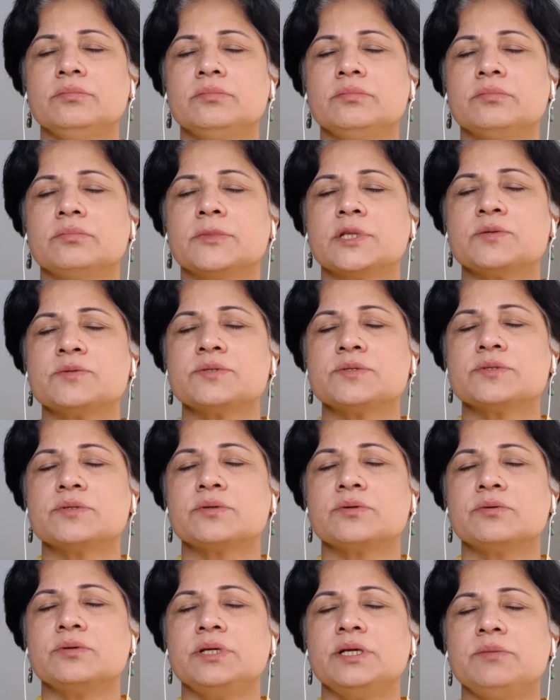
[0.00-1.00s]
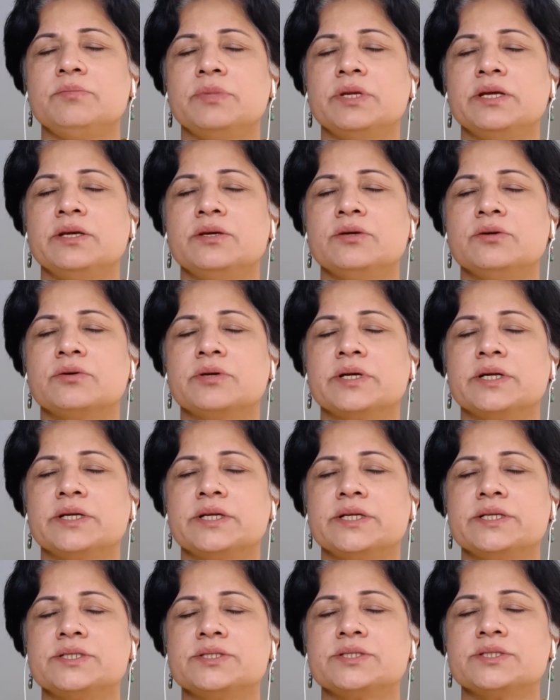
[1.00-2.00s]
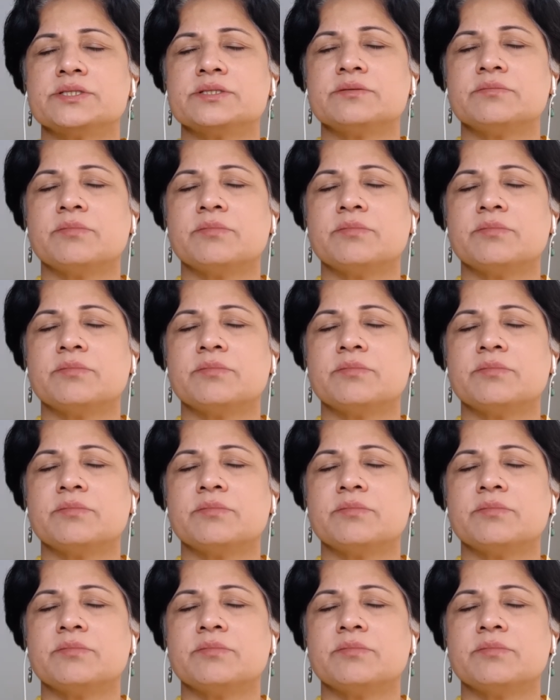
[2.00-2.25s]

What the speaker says: Now slowly bring your attention